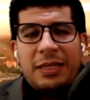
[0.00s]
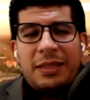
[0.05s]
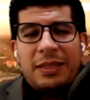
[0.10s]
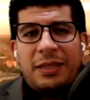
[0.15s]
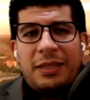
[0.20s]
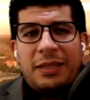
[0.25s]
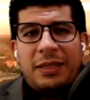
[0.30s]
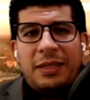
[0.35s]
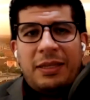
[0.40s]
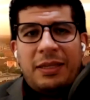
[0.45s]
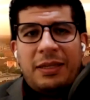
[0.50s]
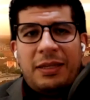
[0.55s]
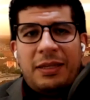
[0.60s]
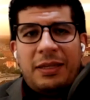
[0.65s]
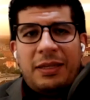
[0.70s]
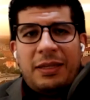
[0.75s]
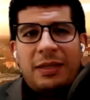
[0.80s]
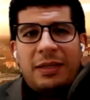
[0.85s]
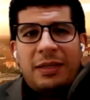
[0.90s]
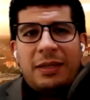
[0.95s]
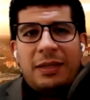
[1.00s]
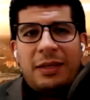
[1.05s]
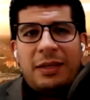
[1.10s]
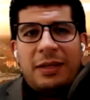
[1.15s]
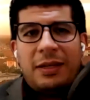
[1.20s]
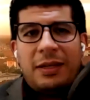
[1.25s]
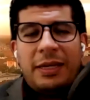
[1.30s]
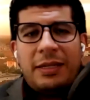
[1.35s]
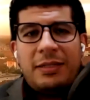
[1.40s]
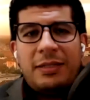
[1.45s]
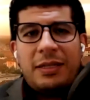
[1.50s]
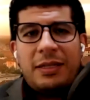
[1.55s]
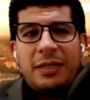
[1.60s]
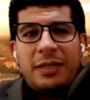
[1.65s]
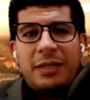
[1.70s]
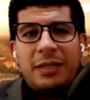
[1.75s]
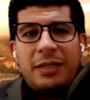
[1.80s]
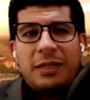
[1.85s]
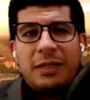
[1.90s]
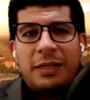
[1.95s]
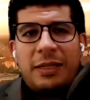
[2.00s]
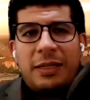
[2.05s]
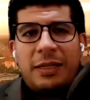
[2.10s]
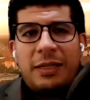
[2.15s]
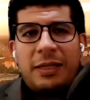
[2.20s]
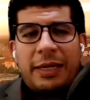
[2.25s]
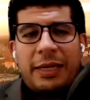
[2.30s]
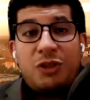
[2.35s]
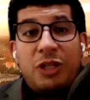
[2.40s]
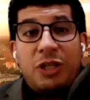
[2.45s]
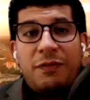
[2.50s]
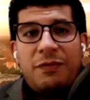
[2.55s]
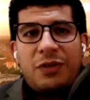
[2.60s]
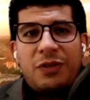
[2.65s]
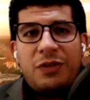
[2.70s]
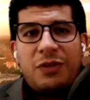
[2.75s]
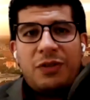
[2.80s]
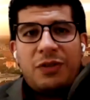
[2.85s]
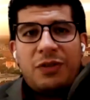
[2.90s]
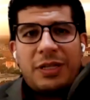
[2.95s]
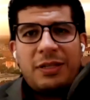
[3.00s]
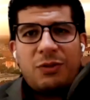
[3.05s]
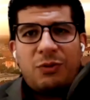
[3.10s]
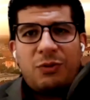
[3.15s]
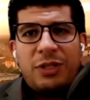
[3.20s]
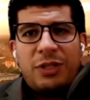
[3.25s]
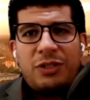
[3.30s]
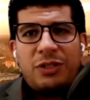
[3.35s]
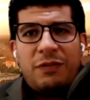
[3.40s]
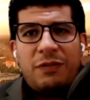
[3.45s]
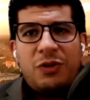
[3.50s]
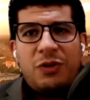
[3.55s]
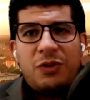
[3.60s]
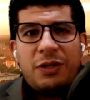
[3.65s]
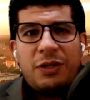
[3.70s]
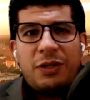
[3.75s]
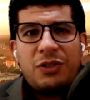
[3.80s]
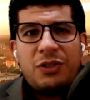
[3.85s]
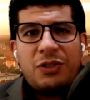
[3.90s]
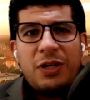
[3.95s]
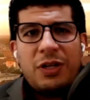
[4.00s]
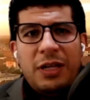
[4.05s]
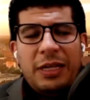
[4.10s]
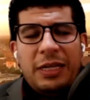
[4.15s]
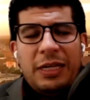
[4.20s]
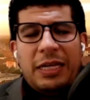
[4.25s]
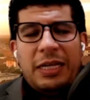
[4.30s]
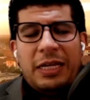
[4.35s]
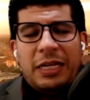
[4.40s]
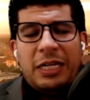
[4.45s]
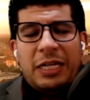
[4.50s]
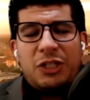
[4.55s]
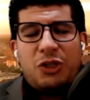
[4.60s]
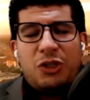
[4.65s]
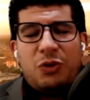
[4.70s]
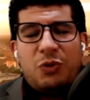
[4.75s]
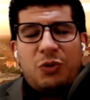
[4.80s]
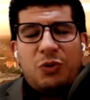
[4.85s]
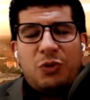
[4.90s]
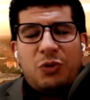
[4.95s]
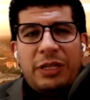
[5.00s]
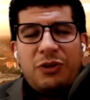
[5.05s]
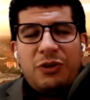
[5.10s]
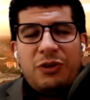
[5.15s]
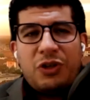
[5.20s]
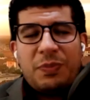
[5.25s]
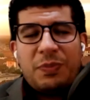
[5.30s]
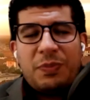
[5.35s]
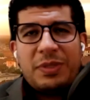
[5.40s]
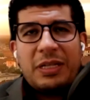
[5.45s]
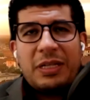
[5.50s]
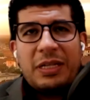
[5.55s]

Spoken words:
the head, the kind of chief justice or the chief judge to Egypt